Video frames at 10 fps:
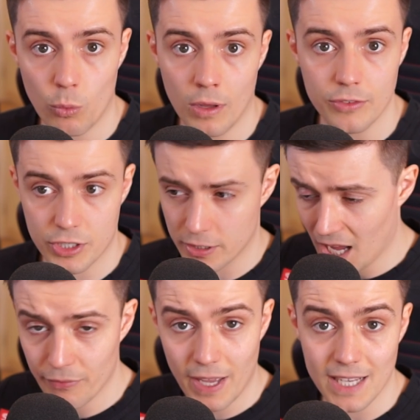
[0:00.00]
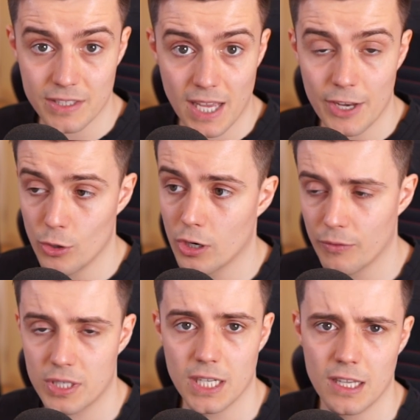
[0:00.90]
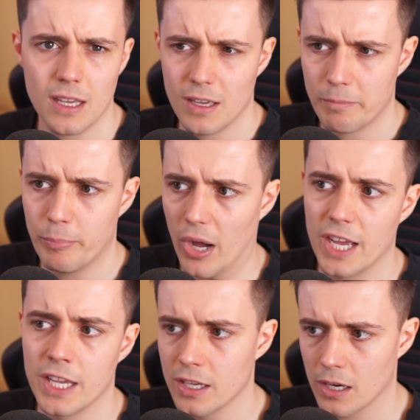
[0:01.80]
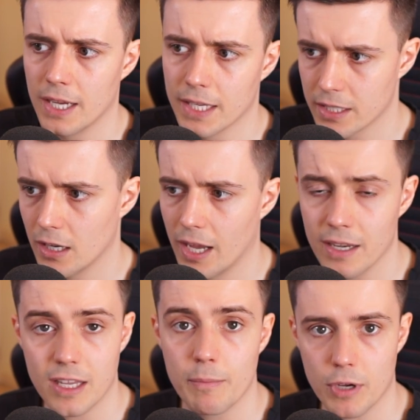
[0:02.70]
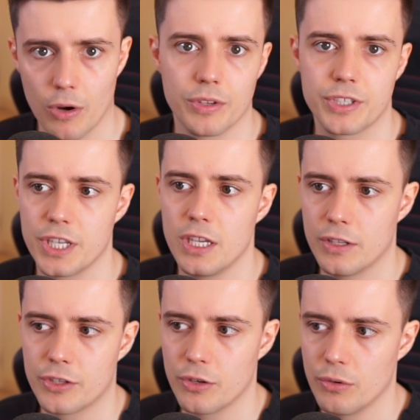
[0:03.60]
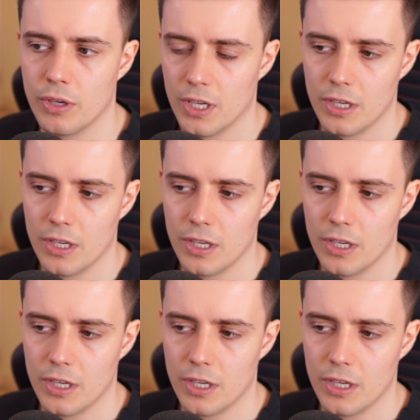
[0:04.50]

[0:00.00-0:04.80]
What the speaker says: once, and that is that. You can obviously buy like in-game currency to